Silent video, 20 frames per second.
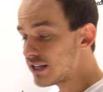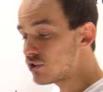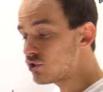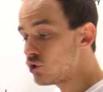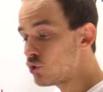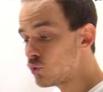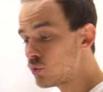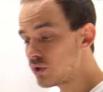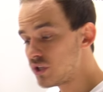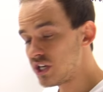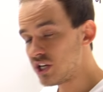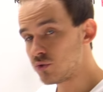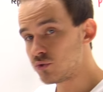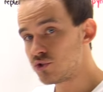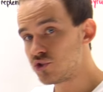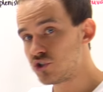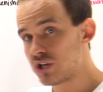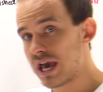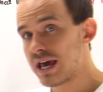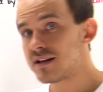in
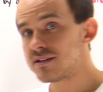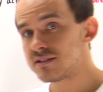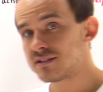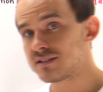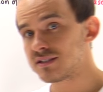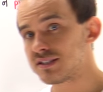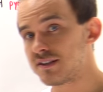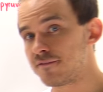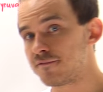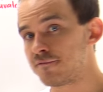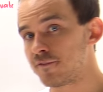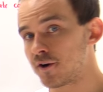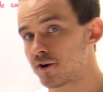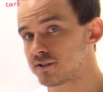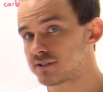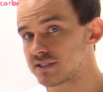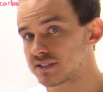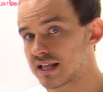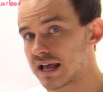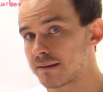gluconeogenesis, the
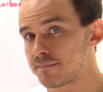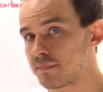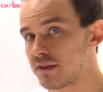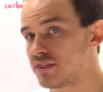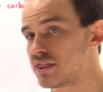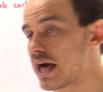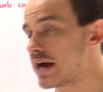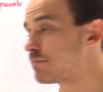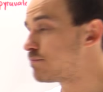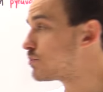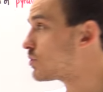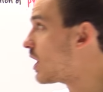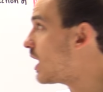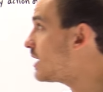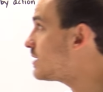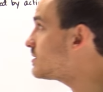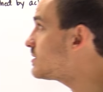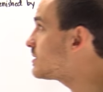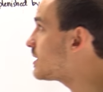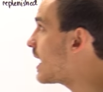first step in that
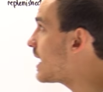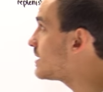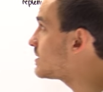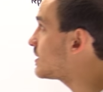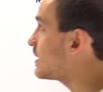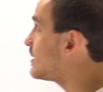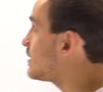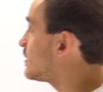process